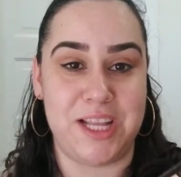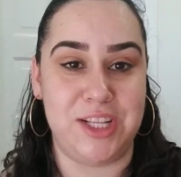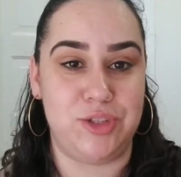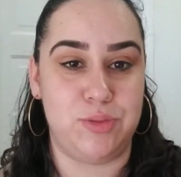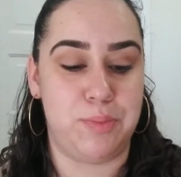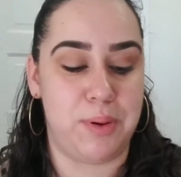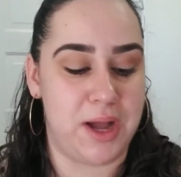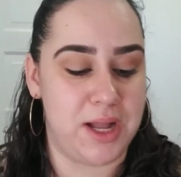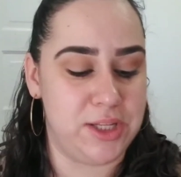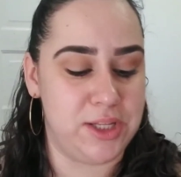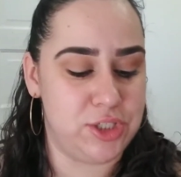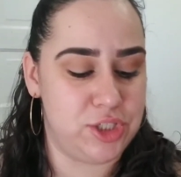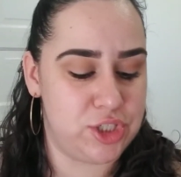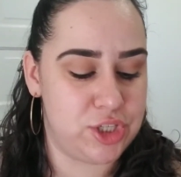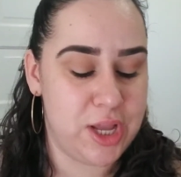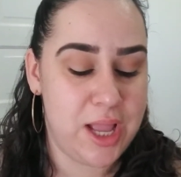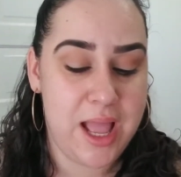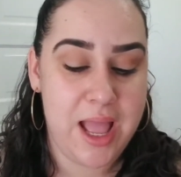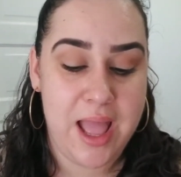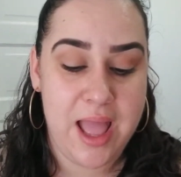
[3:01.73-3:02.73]
Peach Punch.
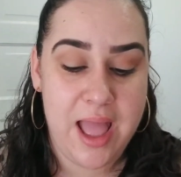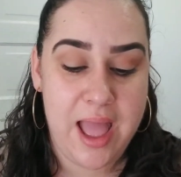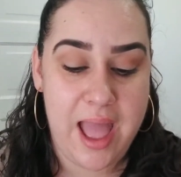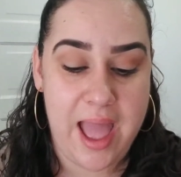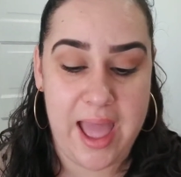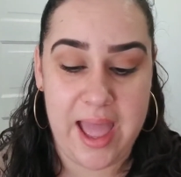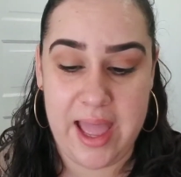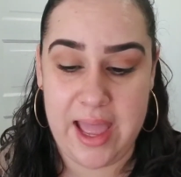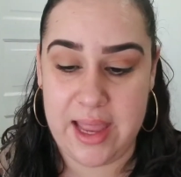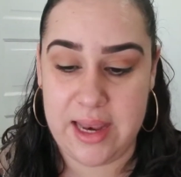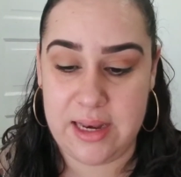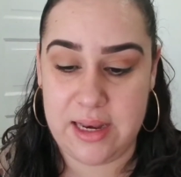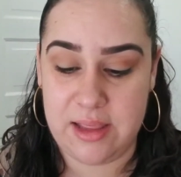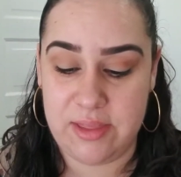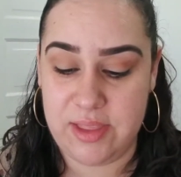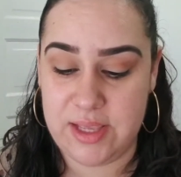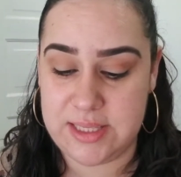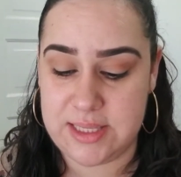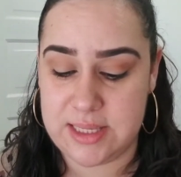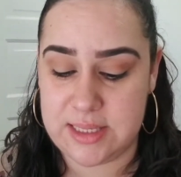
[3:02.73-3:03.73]
And this